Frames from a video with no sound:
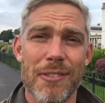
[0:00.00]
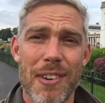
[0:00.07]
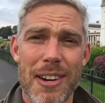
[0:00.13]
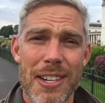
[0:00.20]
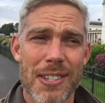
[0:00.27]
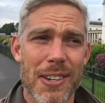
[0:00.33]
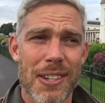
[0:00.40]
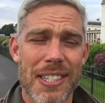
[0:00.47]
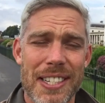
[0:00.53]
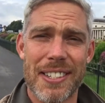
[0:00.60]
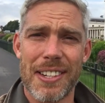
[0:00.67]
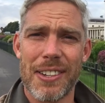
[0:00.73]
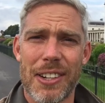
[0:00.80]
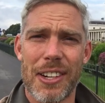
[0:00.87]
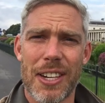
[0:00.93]
Very excited to
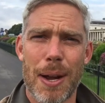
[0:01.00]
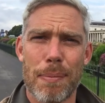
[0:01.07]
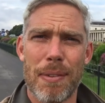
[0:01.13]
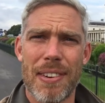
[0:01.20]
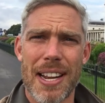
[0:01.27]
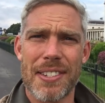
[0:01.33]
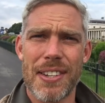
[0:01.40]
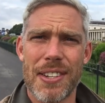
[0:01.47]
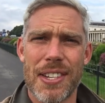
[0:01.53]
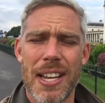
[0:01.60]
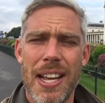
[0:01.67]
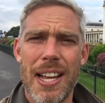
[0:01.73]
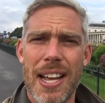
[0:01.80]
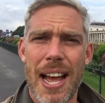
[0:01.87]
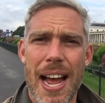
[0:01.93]
look at a couple of letters
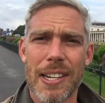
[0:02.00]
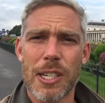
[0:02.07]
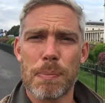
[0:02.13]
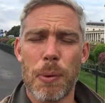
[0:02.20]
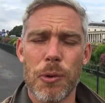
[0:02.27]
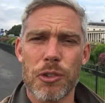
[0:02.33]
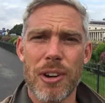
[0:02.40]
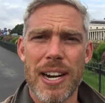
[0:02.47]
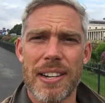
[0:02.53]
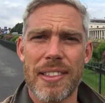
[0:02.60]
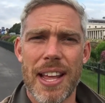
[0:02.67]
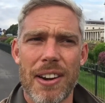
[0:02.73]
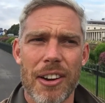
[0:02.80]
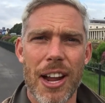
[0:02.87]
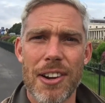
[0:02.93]
and his portrait.
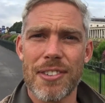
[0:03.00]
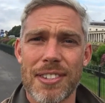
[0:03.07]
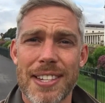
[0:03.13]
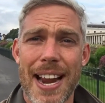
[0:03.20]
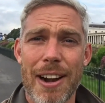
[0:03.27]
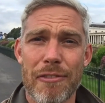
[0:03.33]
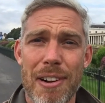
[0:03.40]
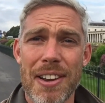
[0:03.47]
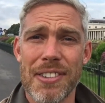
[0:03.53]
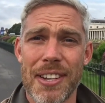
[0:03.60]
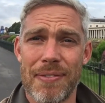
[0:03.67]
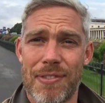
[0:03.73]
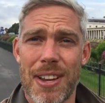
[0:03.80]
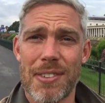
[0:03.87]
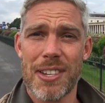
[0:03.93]
Then I'm going to the Tower of
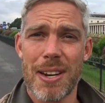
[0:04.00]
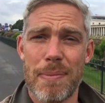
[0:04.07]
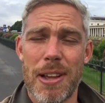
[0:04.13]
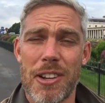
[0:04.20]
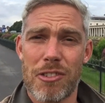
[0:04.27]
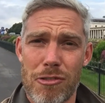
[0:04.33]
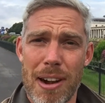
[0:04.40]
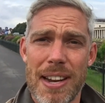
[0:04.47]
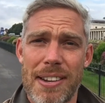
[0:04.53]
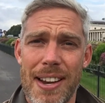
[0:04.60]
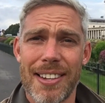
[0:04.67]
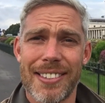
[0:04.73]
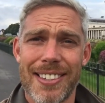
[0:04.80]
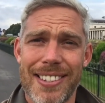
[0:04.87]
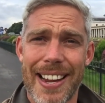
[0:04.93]
London, so it's going to be a great
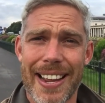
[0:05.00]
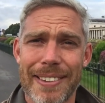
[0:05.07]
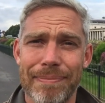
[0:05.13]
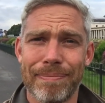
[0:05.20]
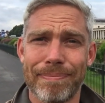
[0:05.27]
London day.